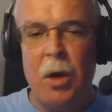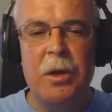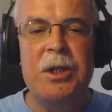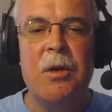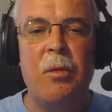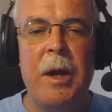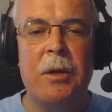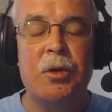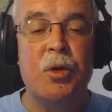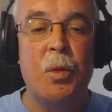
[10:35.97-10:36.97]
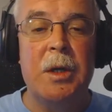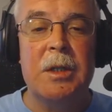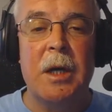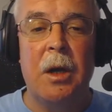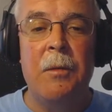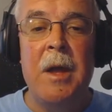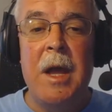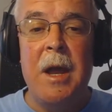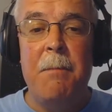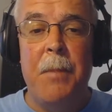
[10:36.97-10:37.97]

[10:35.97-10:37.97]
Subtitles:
Only general manager to win a title in